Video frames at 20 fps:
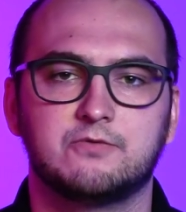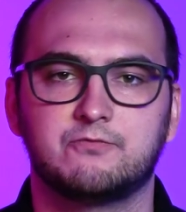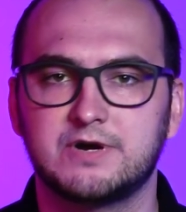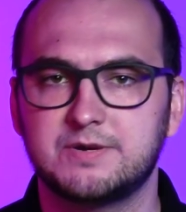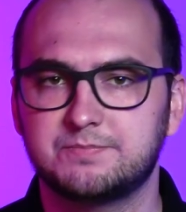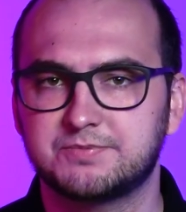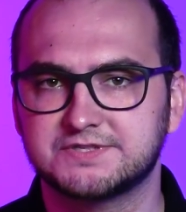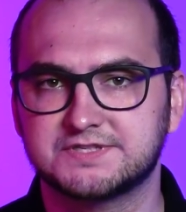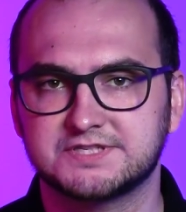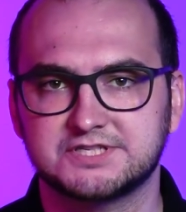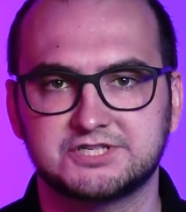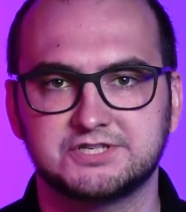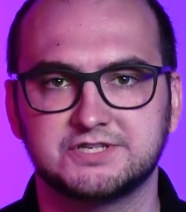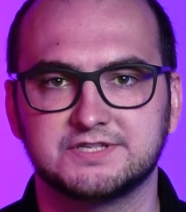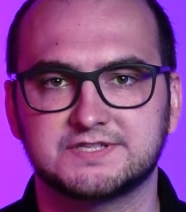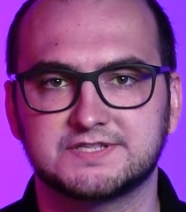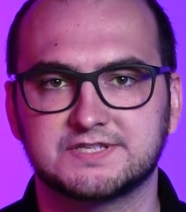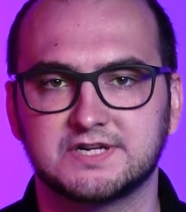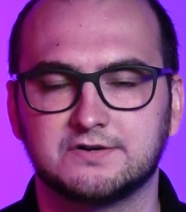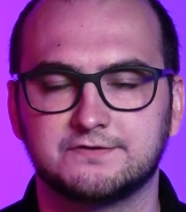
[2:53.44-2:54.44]
reposition
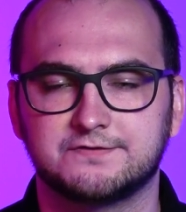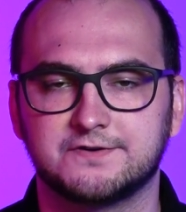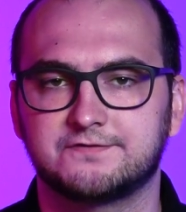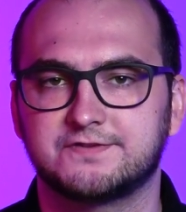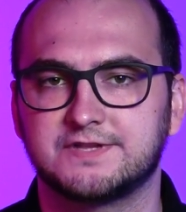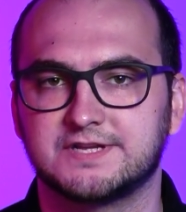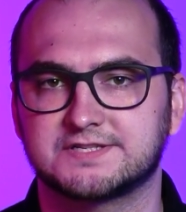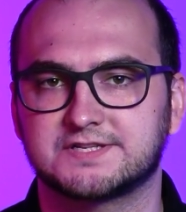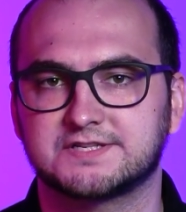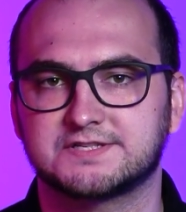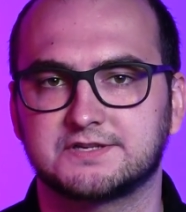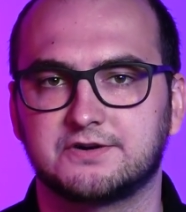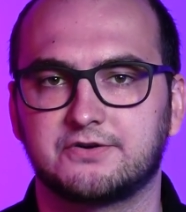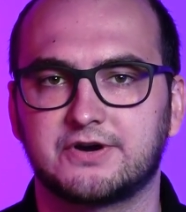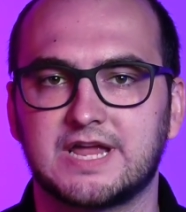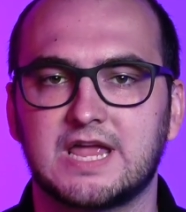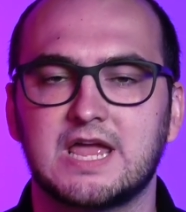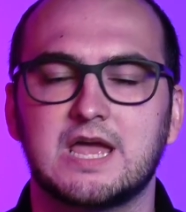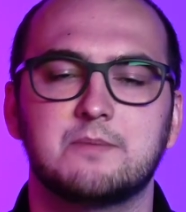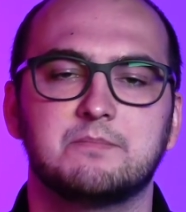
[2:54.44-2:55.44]
itself if
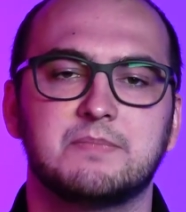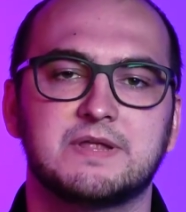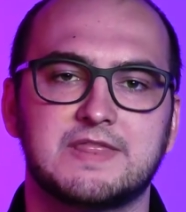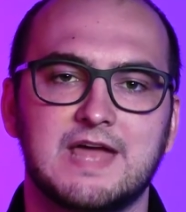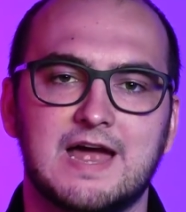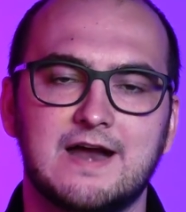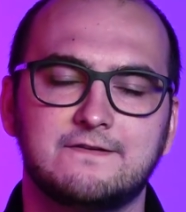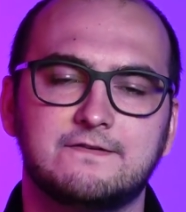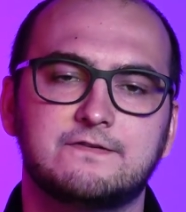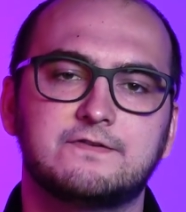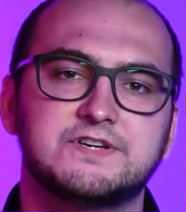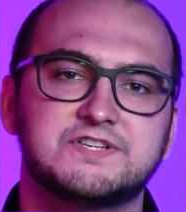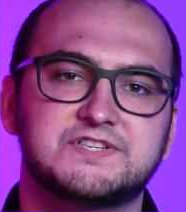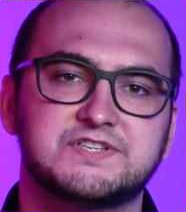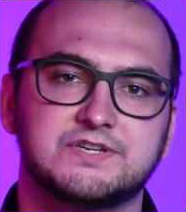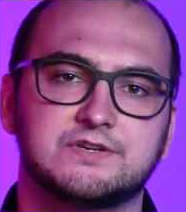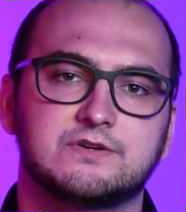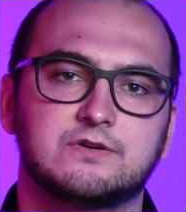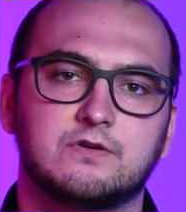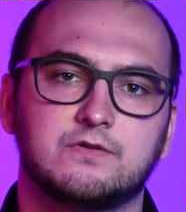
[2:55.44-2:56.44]
necessary, but every
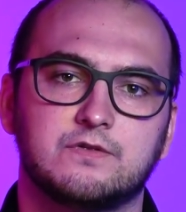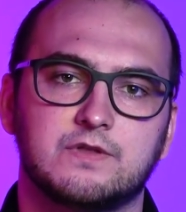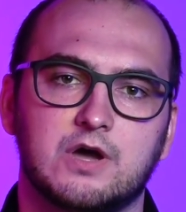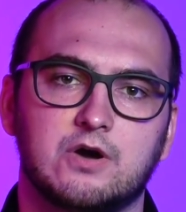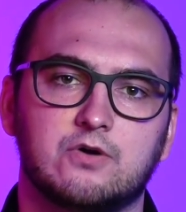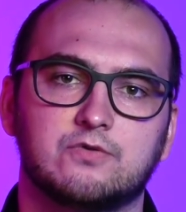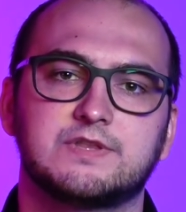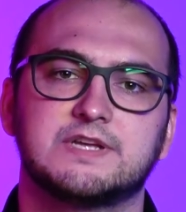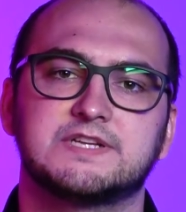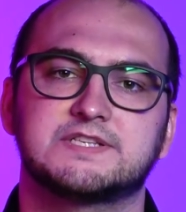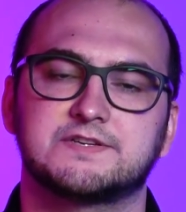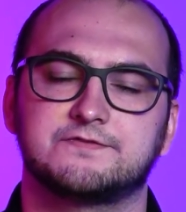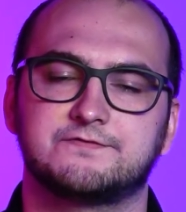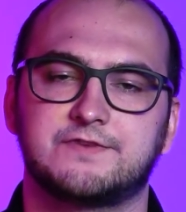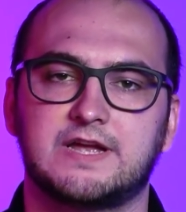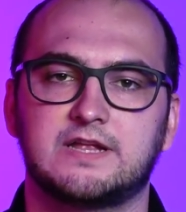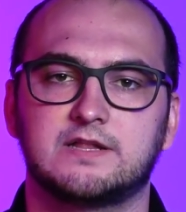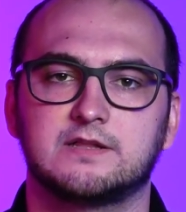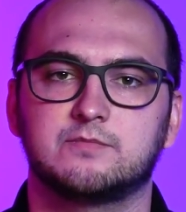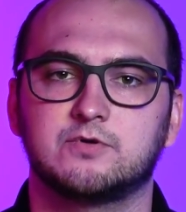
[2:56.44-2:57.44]
single node that's
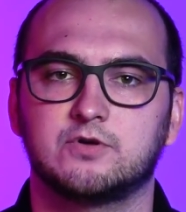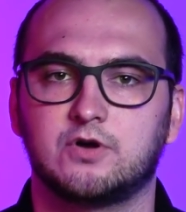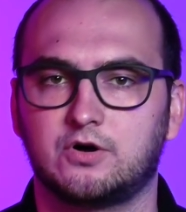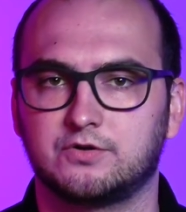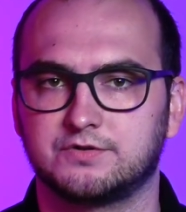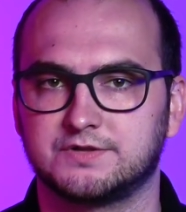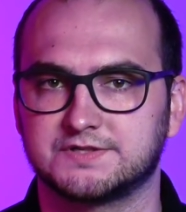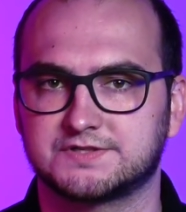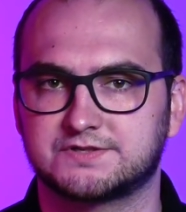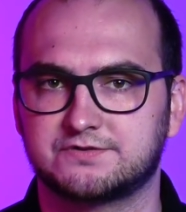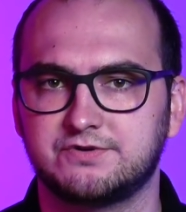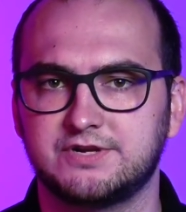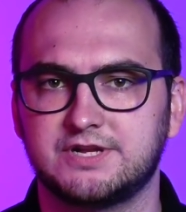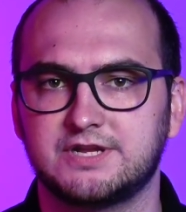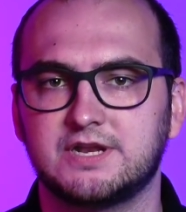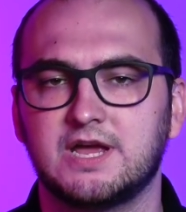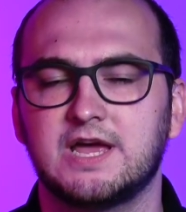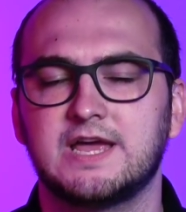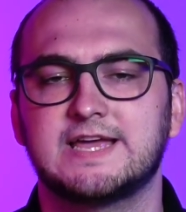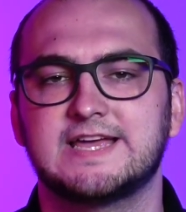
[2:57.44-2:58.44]
available on the
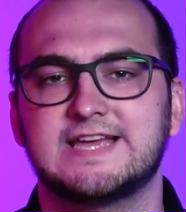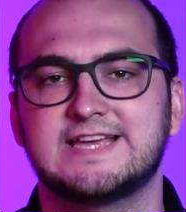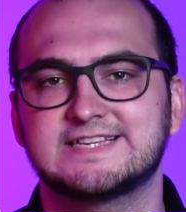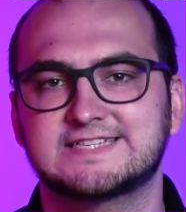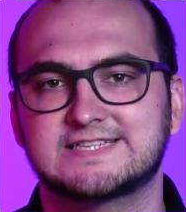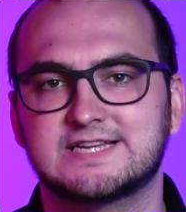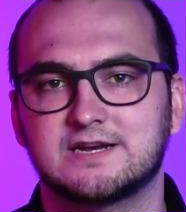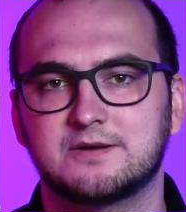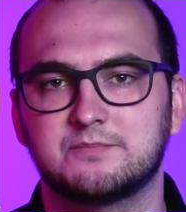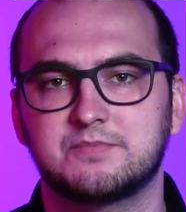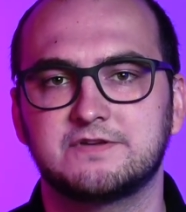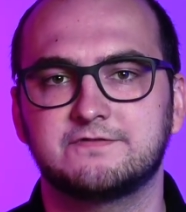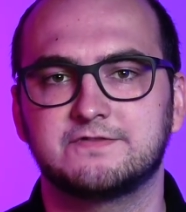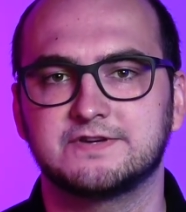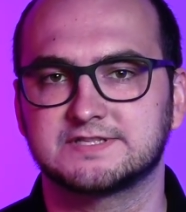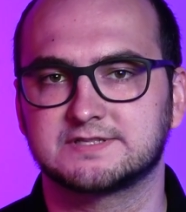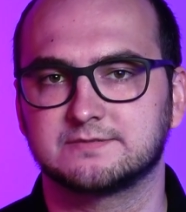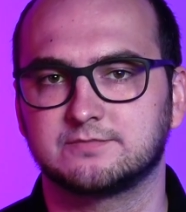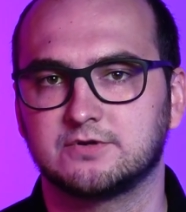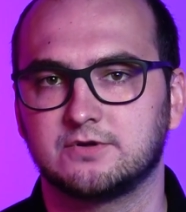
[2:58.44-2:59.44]
screen is going to be
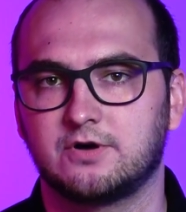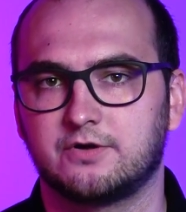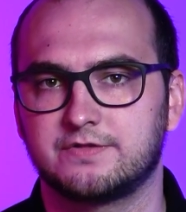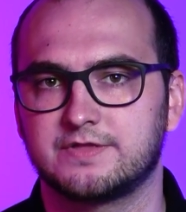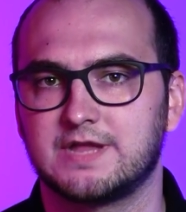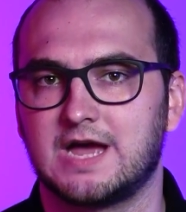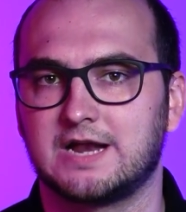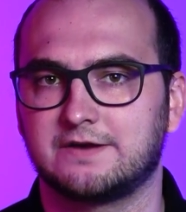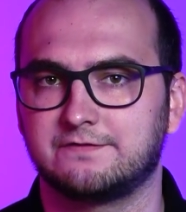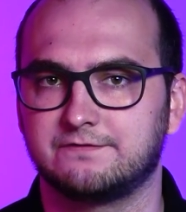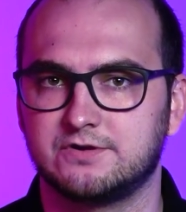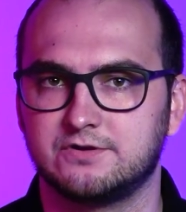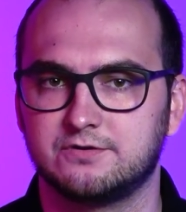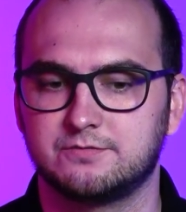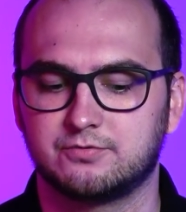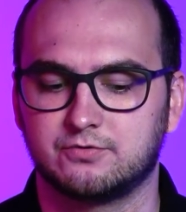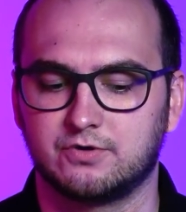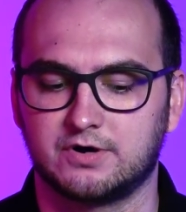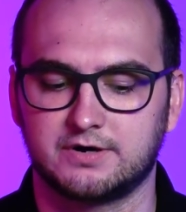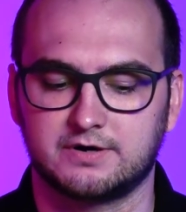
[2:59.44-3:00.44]
visible on that
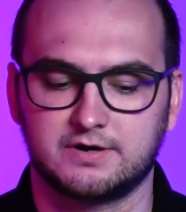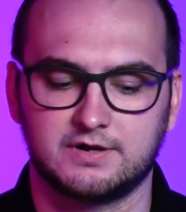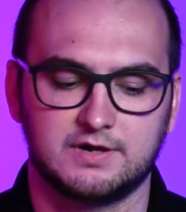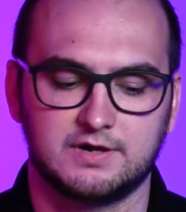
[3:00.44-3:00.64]
viewport.